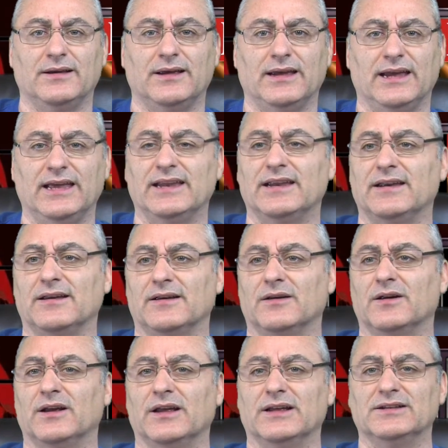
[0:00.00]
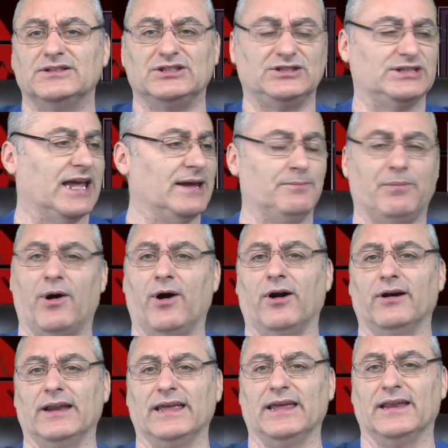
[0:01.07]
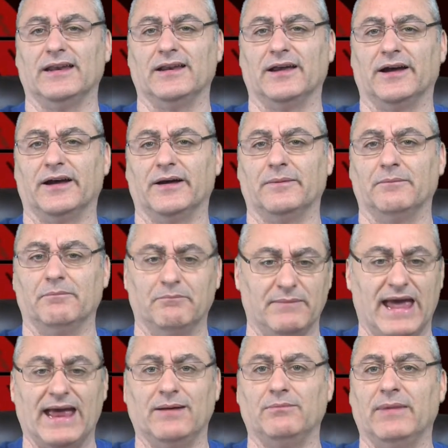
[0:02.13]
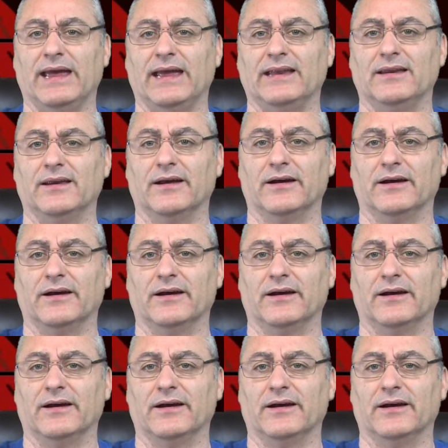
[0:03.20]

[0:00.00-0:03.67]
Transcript: He didn't take part in man-made